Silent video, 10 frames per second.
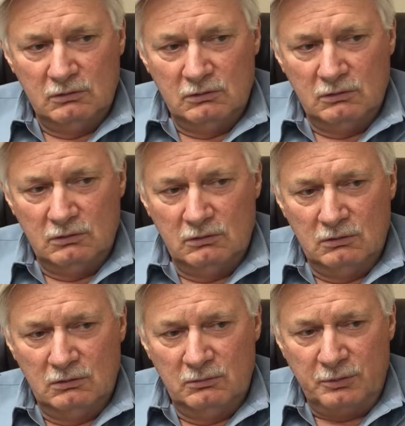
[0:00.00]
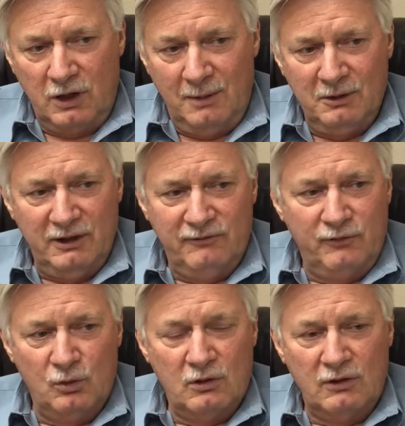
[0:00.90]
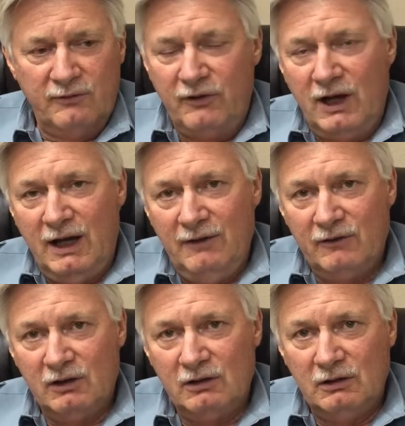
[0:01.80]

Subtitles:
Oh, probably a 4 or a 5.